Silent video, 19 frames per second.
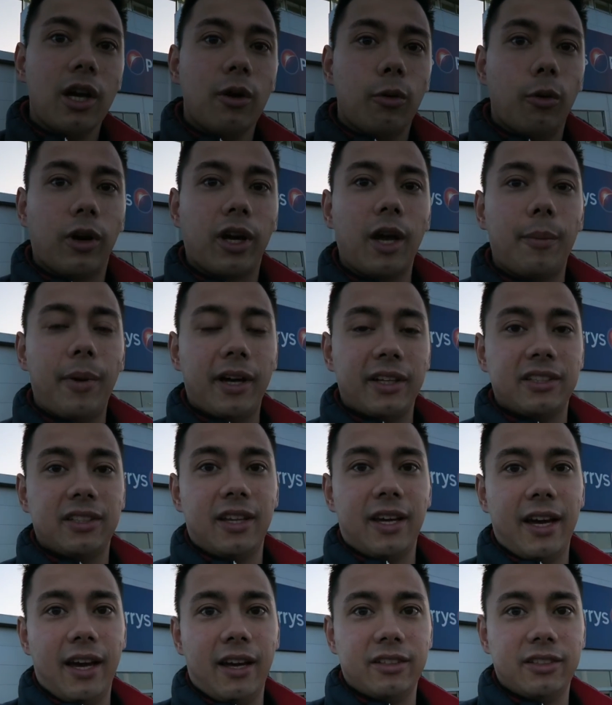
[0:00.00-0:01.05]
we'll get back to
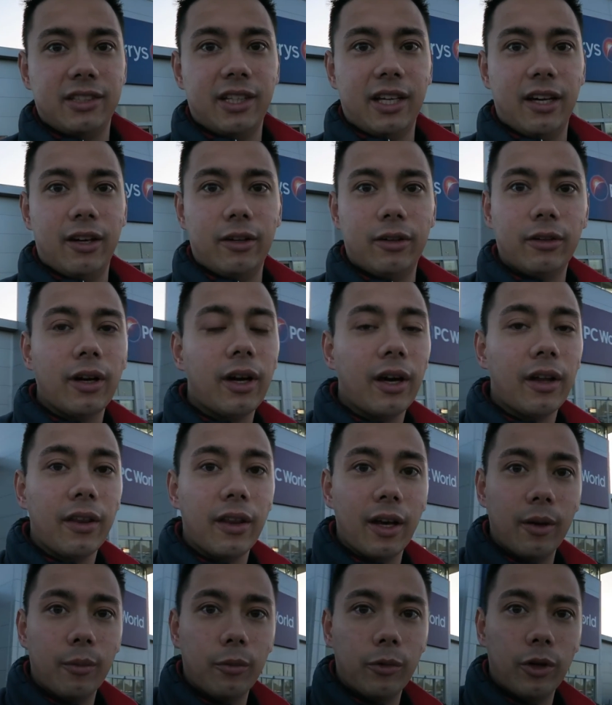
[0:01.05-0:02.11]
the house now, and
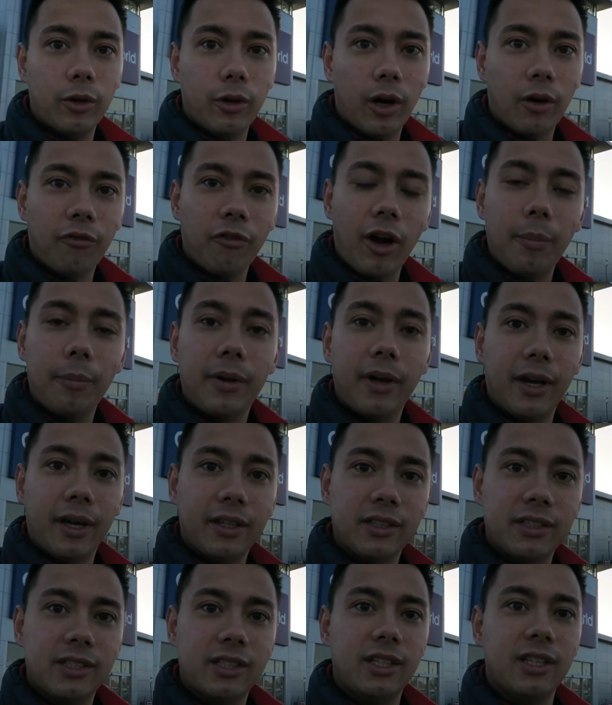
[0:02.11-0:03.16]
then we'll unwrap it
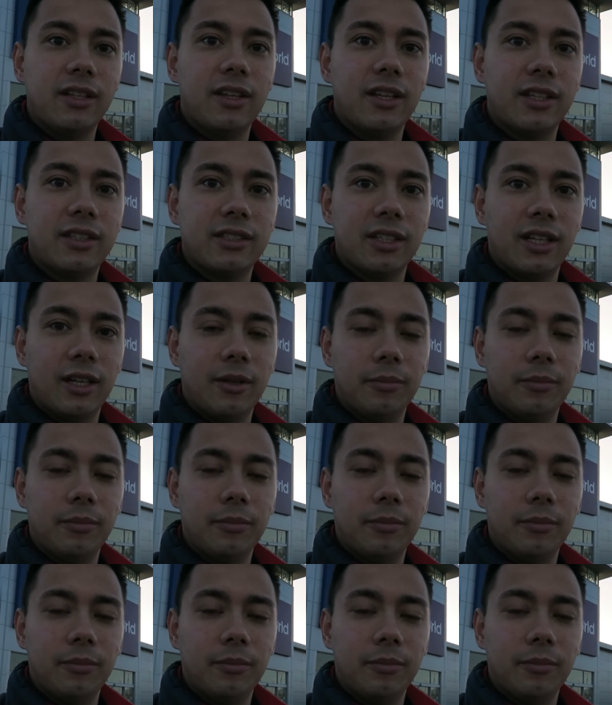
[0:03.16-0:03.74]
and see that